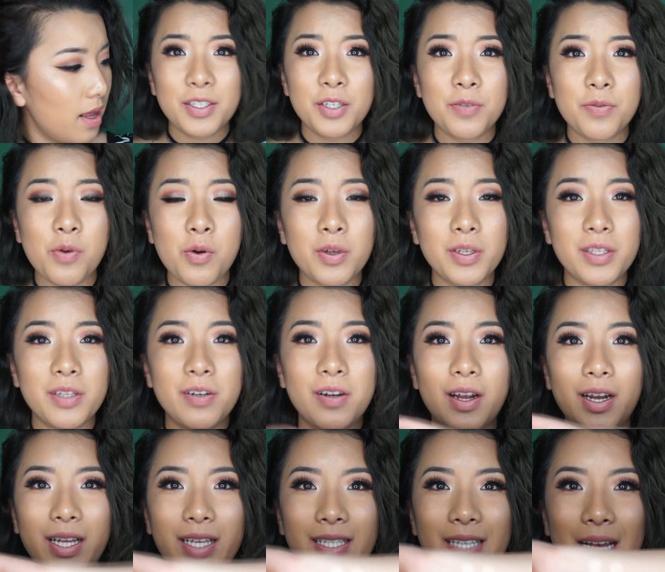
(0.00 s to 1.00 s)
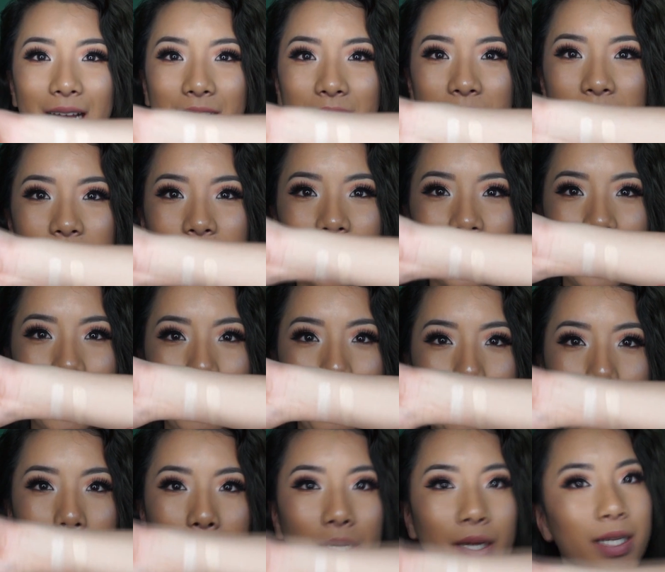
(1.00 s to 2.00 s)
So of course they're not exactly the same,
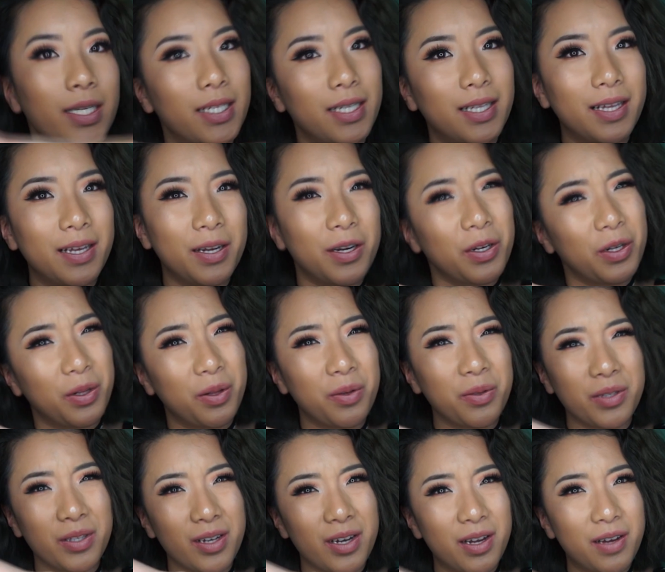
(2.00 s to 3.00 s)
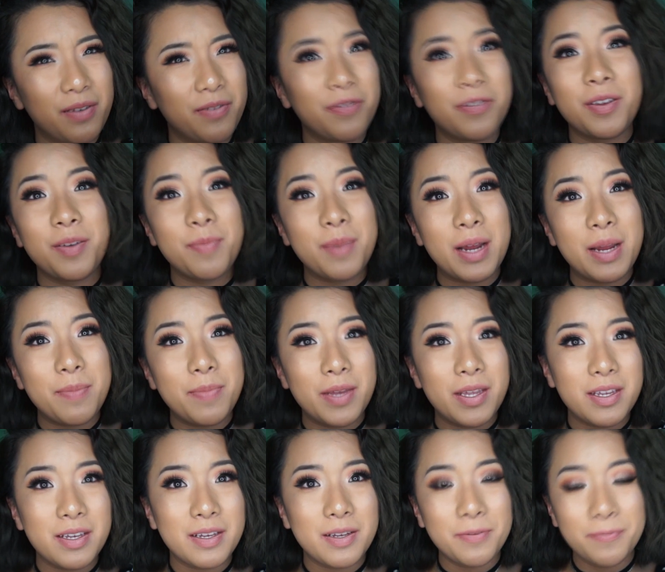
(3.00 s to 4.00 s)
but they are close enough in my
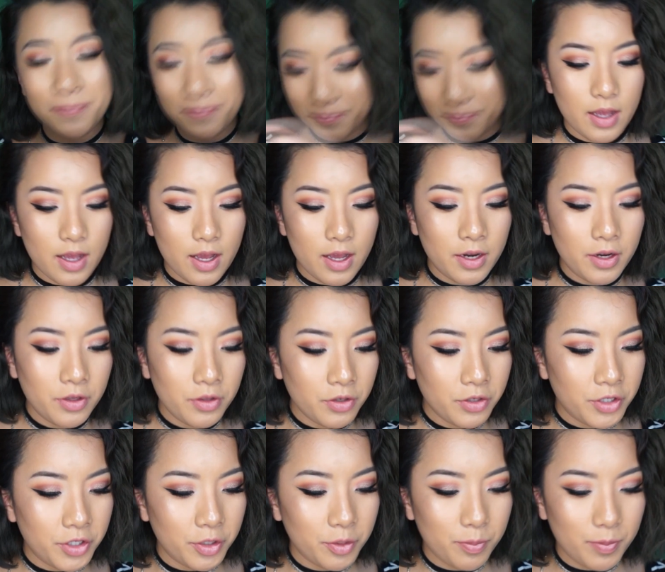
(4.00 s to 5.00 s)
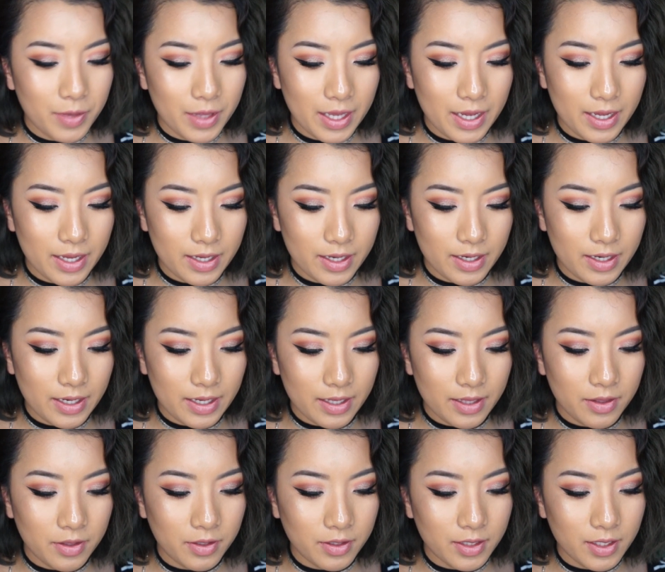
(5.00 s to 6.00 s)
opinion. Another dupe that
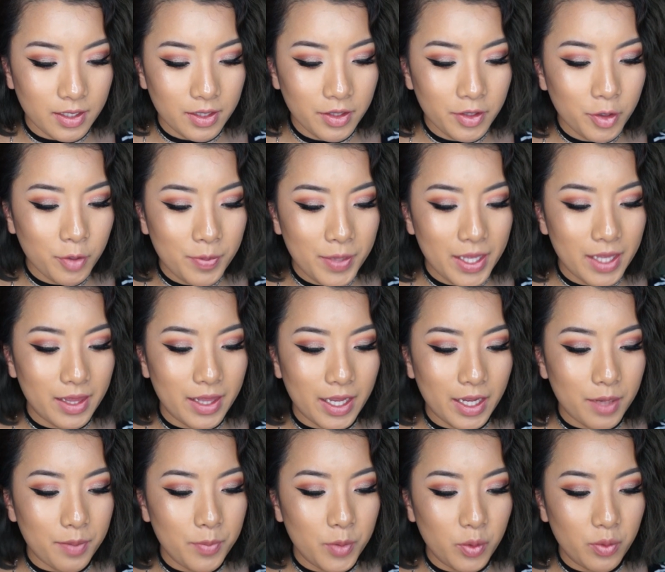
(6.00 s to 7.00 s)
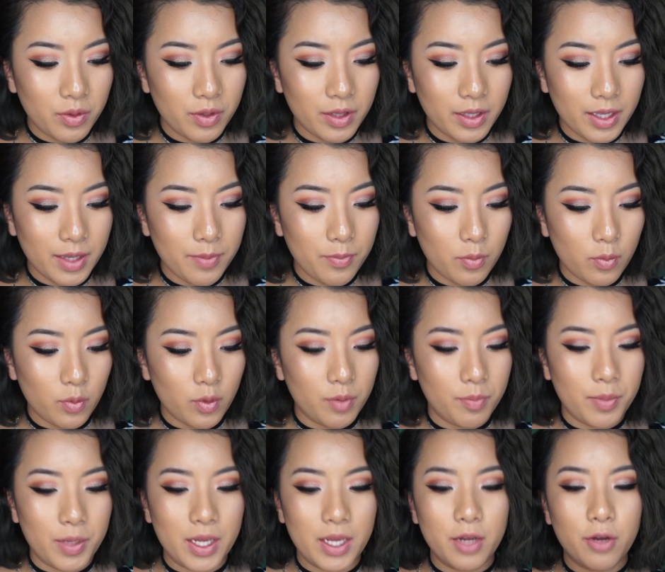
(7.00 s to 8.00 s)
looks a little bit like Moon Gleam
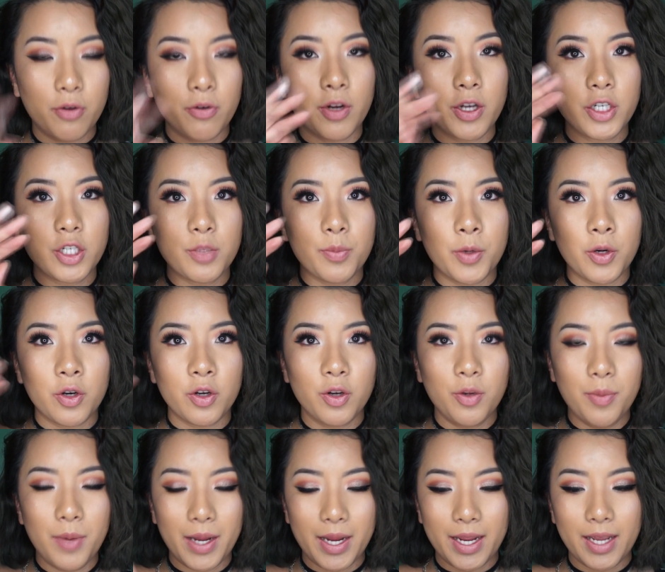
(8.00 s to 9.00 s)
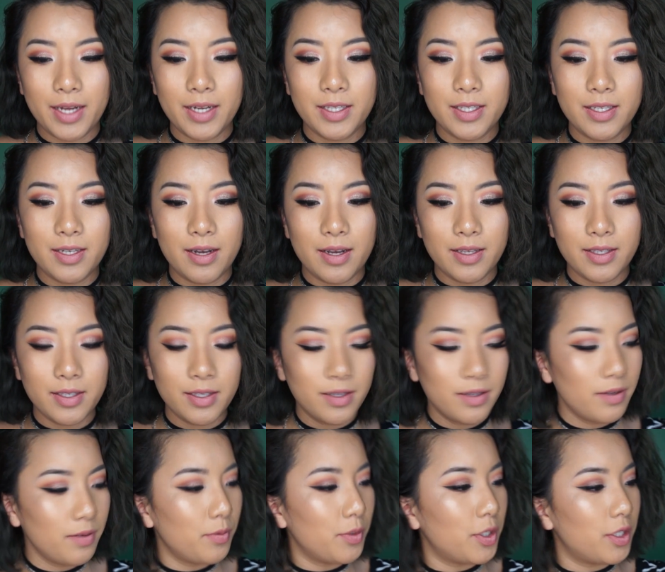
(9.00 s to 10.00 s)
would be Crushed Pearl by
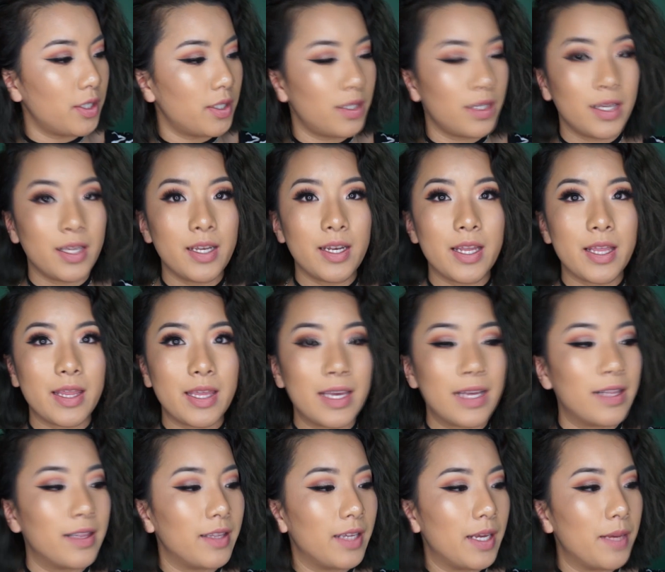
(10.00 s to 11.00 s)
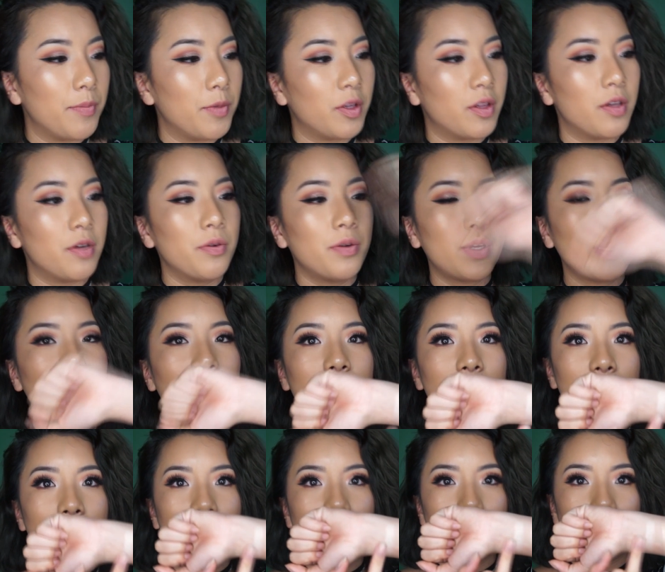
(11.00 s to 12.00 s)
Anastasia, which is in the Gleam Glow Kit.
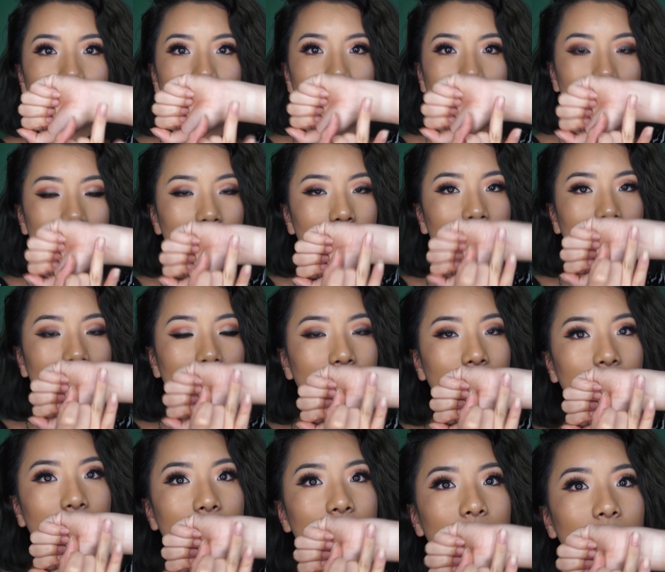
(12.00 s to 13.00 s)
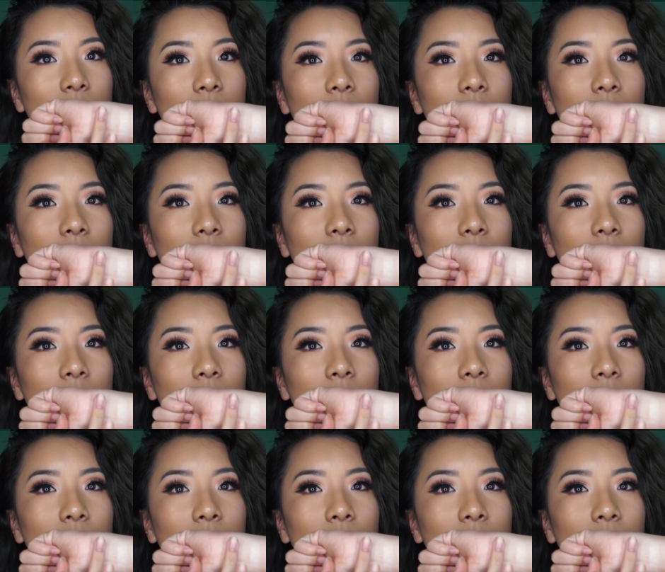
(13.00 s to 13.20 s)
So I'm going to put it on this side here.